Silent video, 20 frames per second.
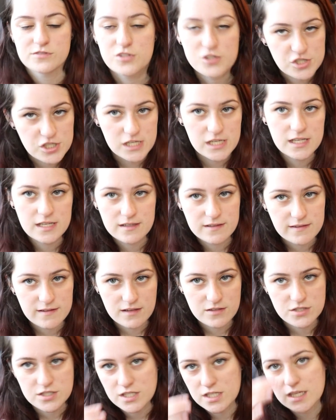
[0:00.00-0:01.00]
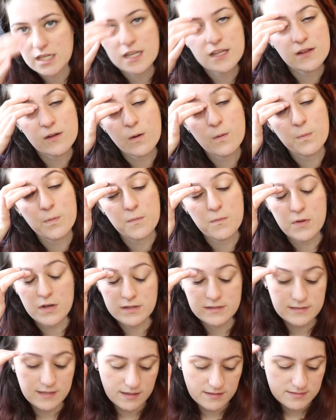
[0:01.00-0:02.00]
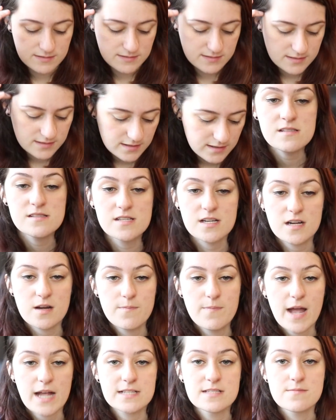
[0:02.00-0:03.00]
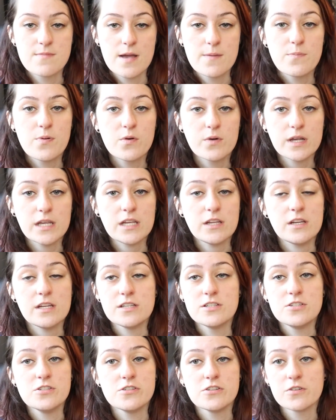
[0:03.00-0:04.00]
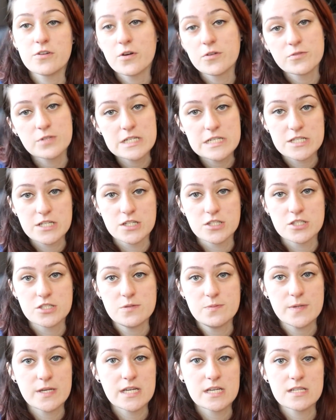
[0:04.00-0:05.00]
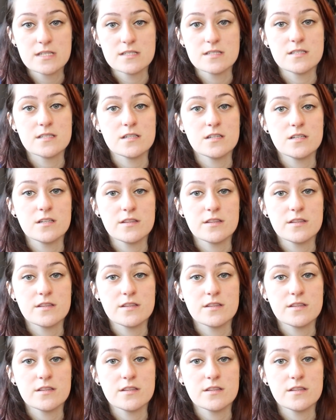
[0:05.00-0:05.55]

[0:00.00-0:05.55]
cheat essentially in the open book test. To come back to my point, you need to do your own research because